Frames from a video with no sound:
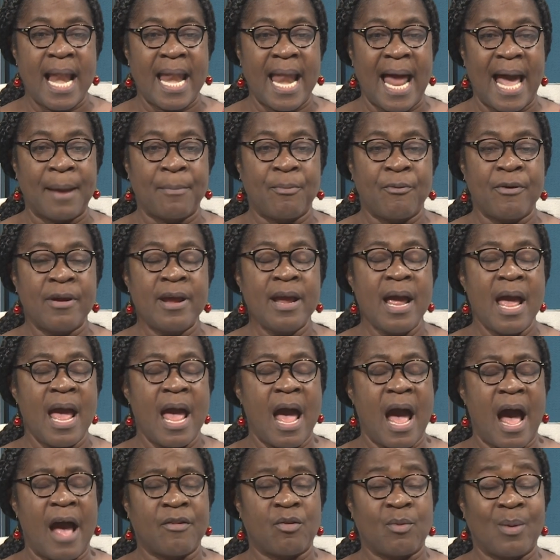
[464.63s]
Library,
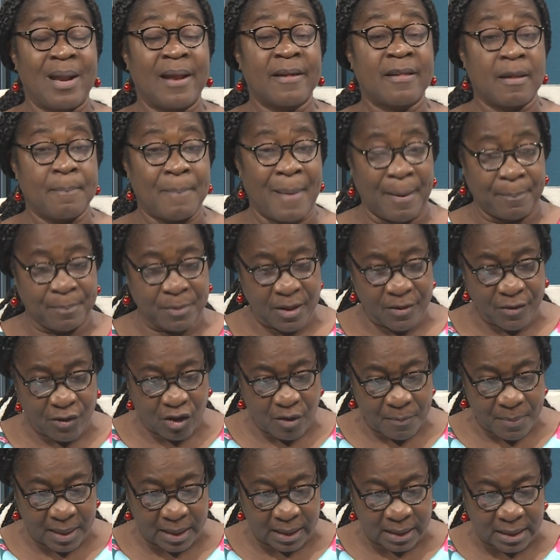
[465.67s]
as well as the
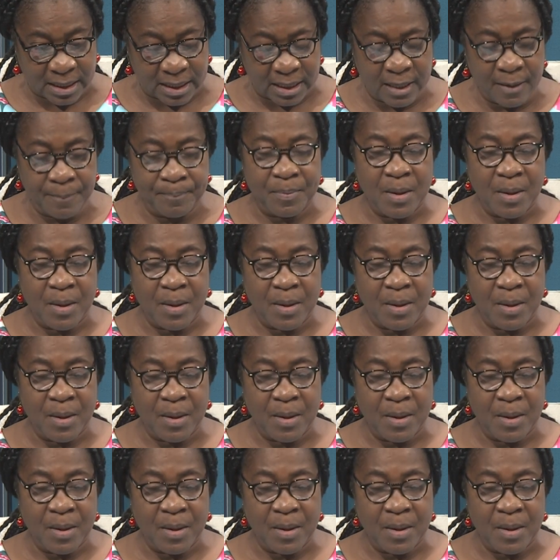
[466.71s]
Baptist community.